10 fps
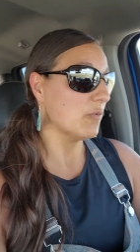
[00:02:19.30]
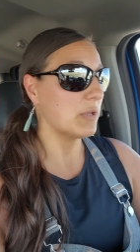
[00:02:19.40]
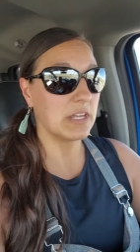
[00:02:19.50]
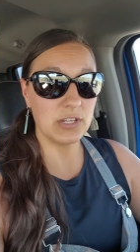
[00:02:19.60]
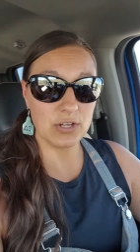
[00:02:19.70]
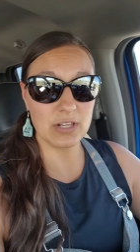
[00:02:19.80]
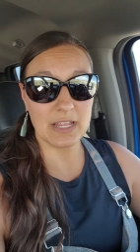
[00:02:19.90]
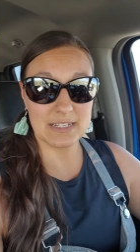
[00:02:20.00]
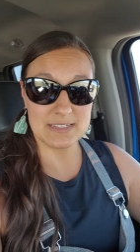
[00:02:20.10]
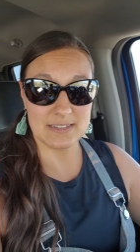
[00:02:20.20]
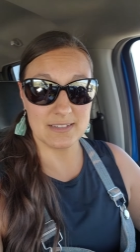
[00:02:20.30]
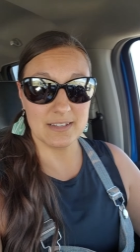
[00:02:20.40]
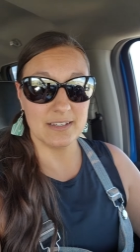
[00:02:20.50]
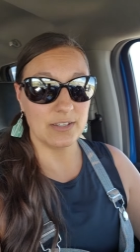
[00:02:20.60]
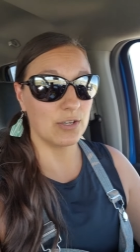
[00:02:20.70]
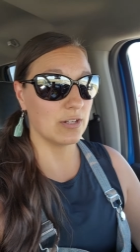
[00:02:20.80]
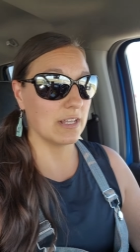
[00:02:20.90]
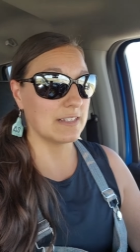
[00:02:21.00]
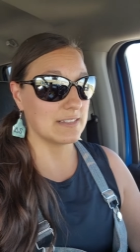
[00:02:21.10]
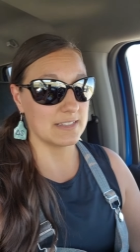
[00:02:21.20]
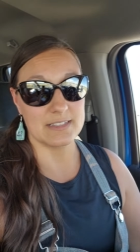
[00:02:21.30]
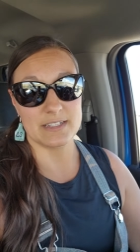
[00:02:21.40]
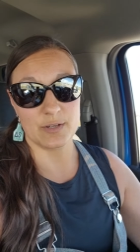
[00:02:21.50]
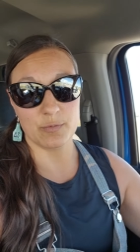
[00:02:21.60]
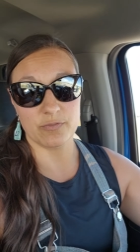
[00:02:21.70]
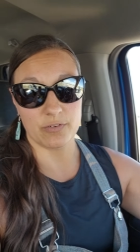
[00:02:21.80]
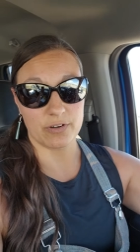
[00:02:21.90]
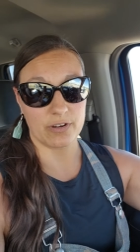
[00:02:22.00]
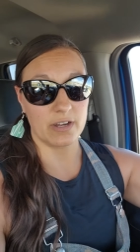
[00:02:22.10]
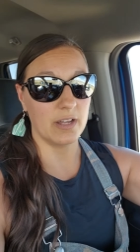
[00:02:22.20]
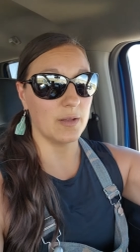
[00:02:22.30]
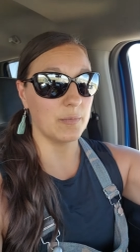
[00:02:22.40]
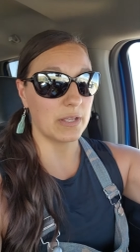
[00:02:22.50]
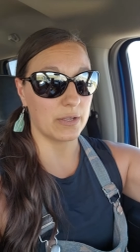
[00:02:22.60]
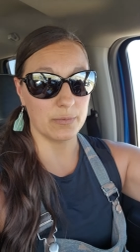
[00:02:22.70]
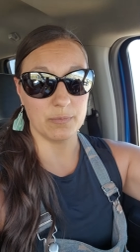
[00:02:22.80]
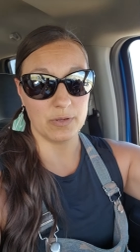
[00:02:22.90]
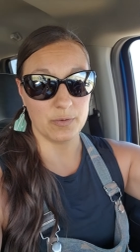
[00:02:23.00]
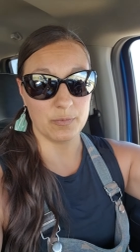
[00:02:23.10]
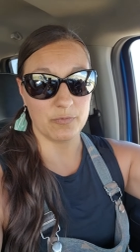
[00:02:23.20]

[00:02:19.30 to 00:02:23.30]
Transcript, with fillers: we can utilize utilize this steer before um, it go, you know